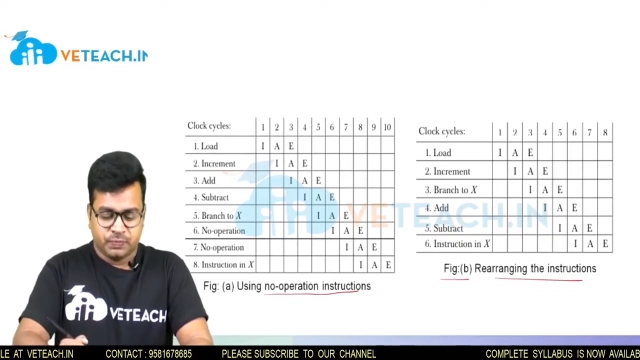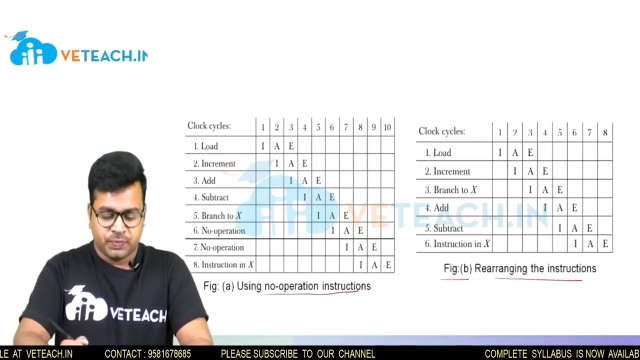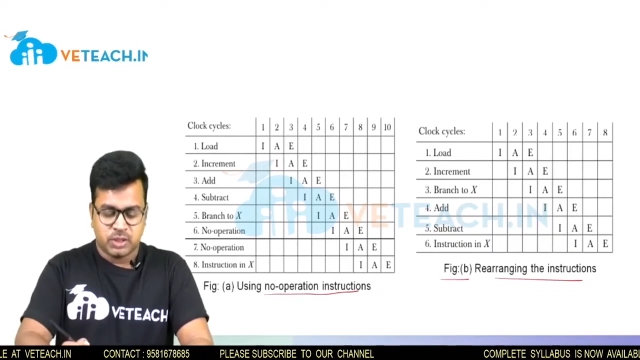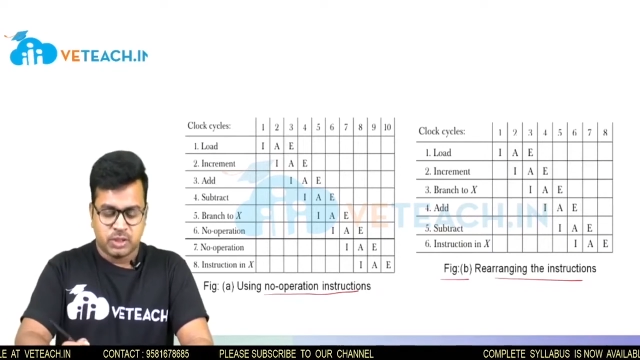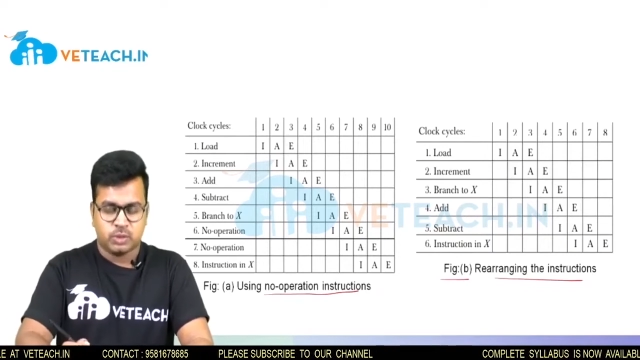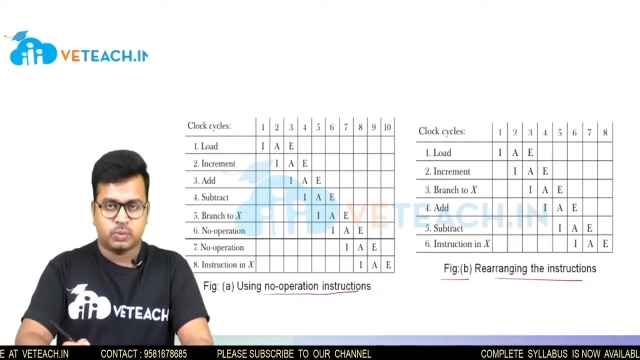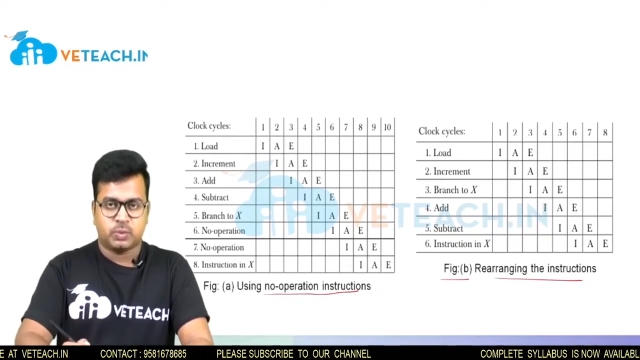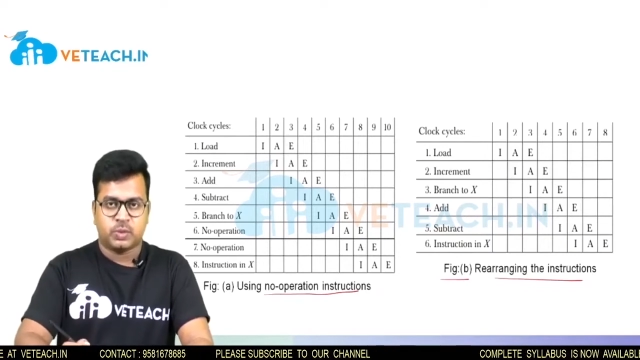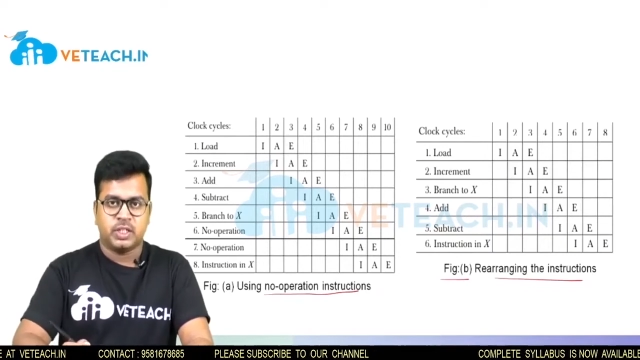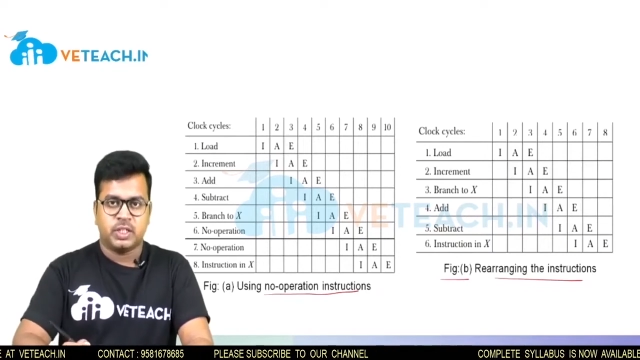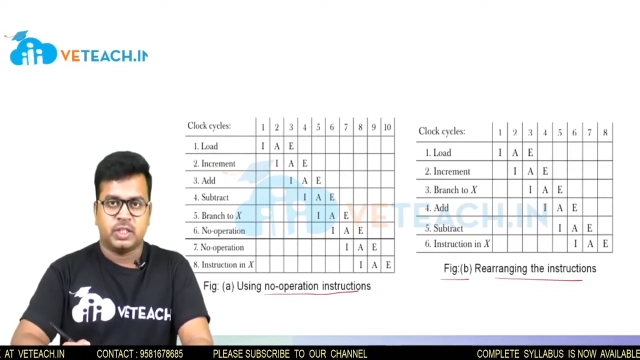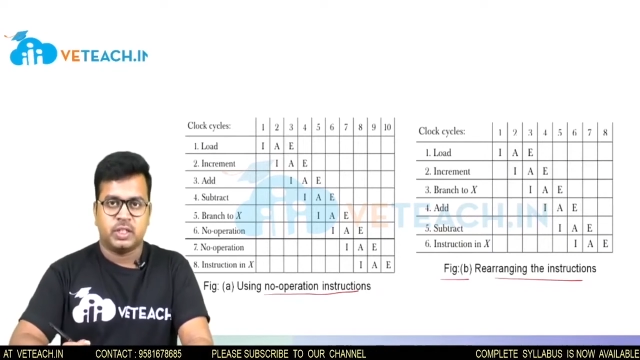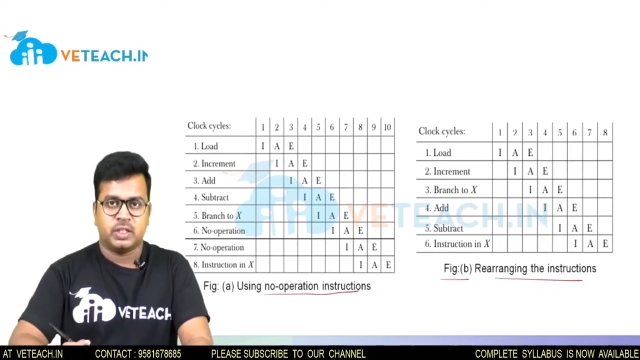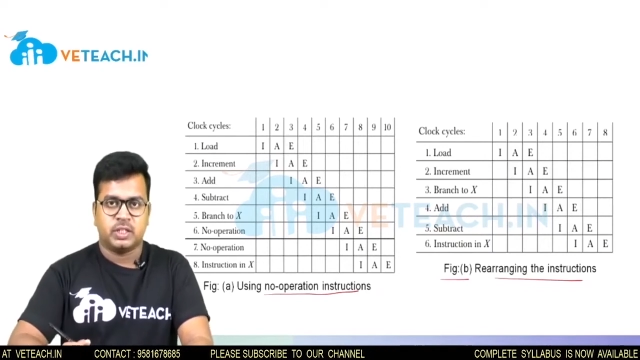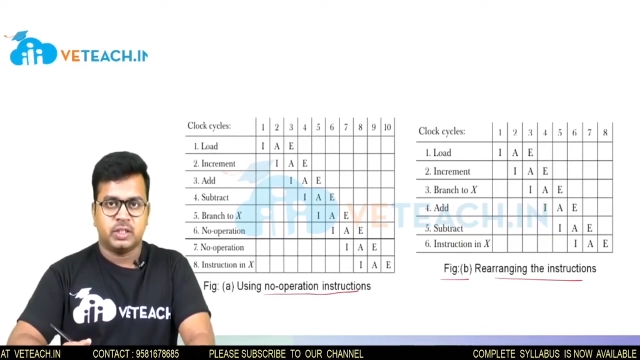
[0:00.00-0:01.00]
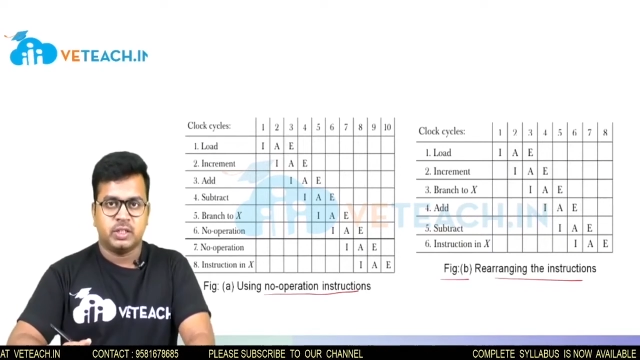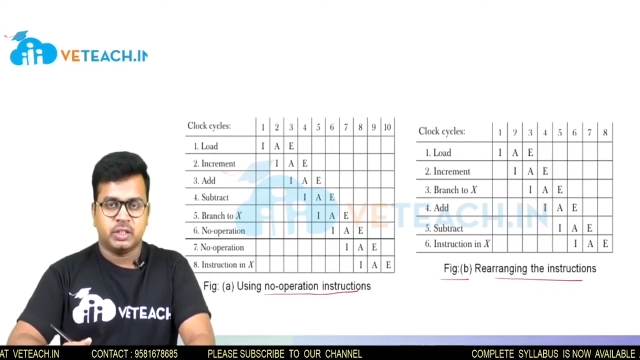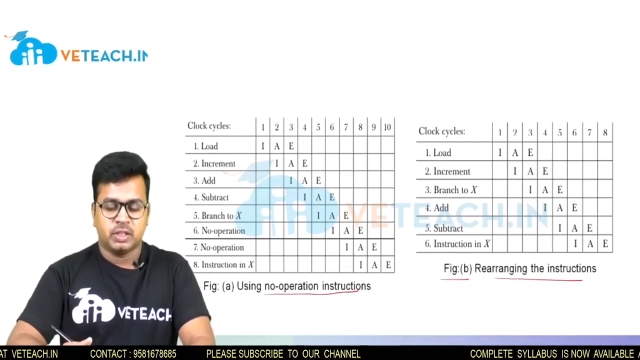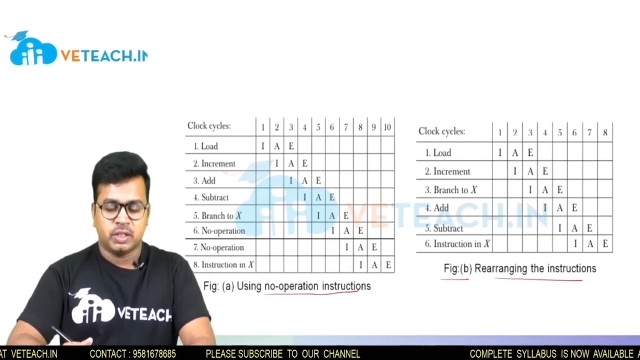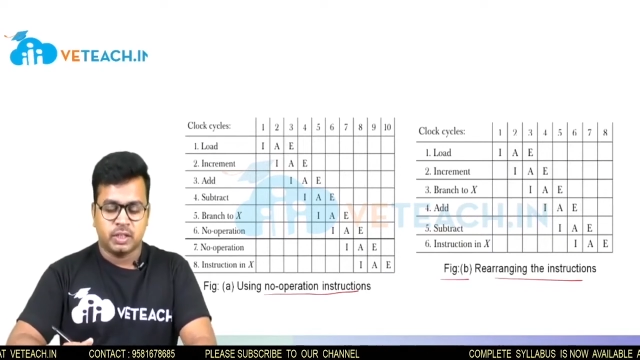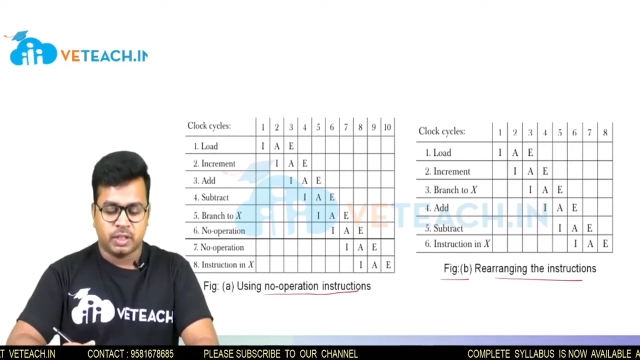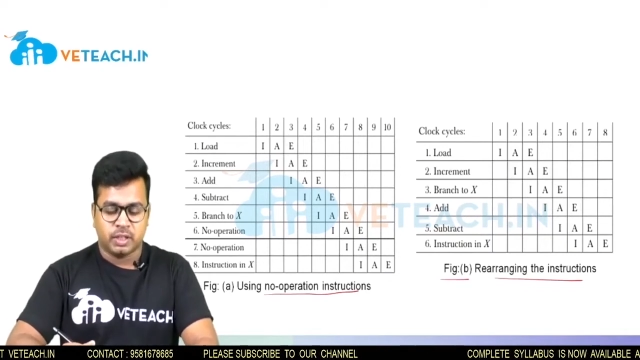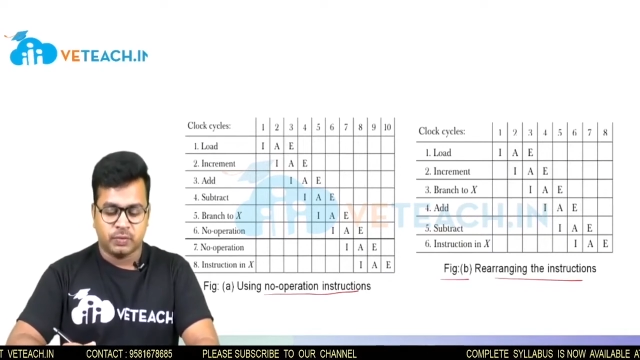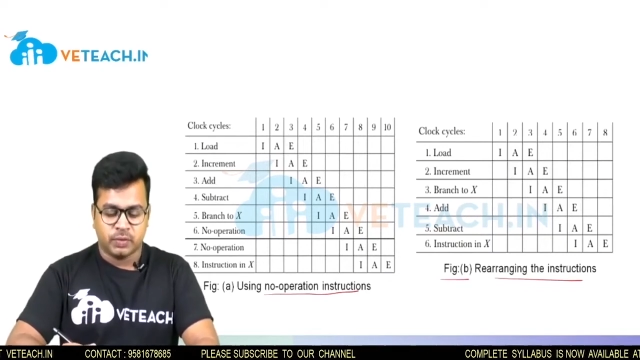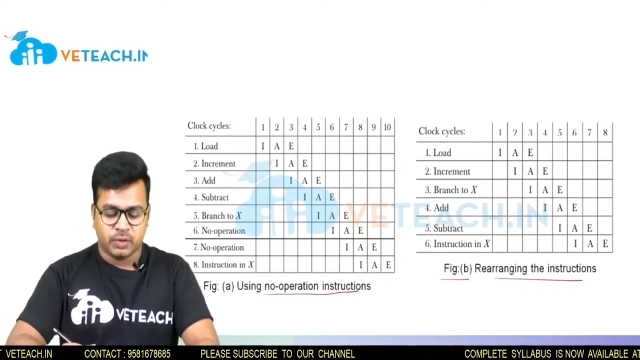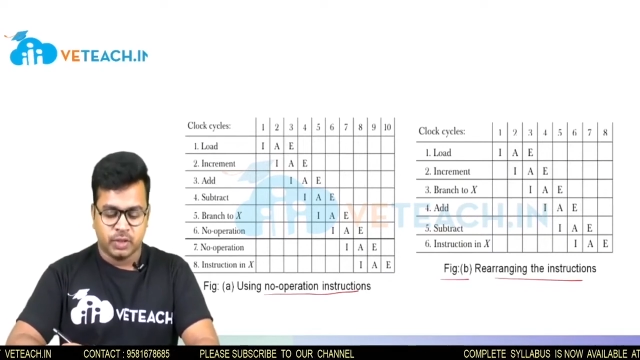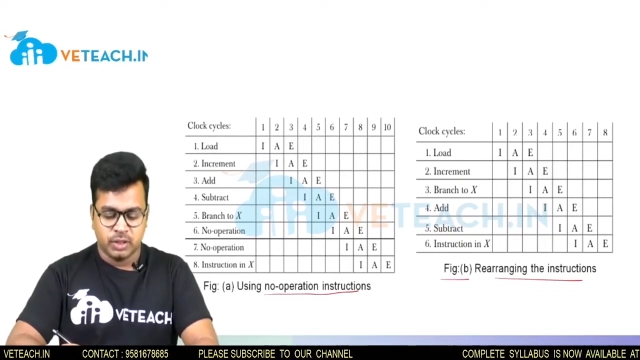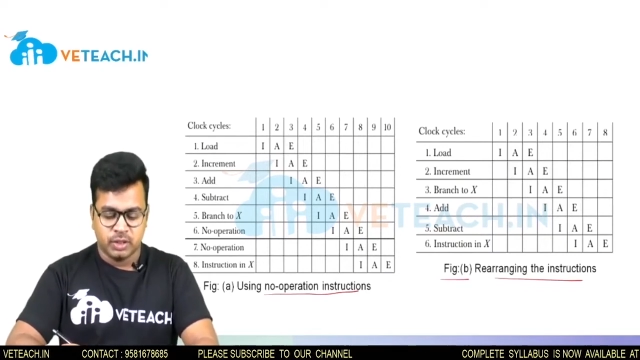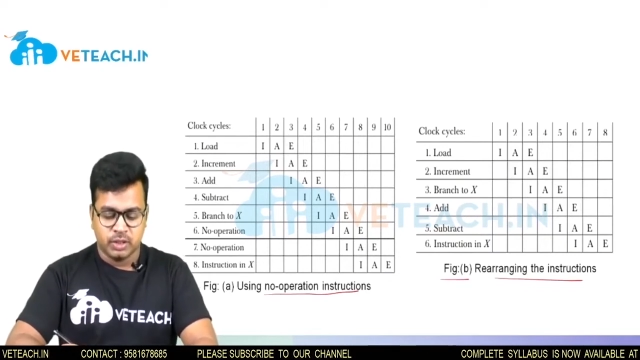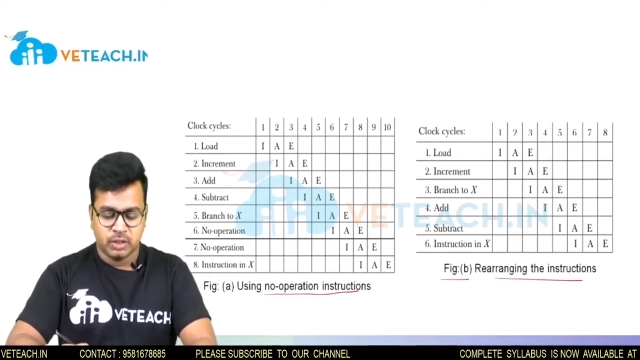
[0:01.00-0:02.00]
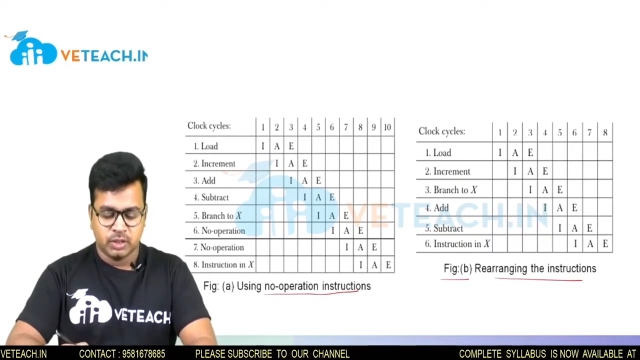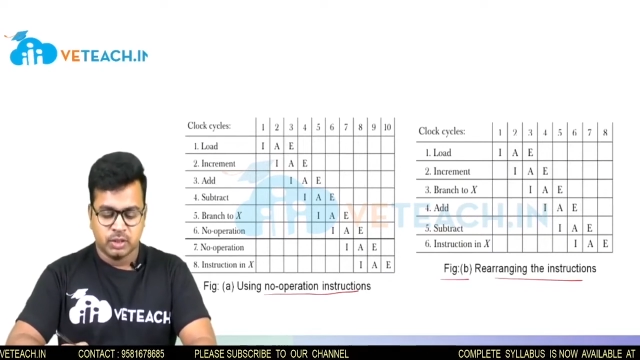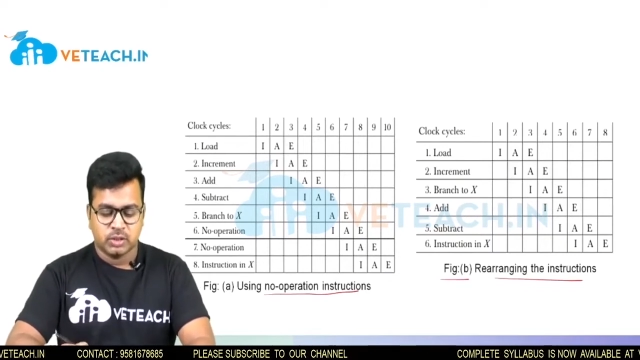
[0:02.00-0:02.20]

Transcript: first one here carefully,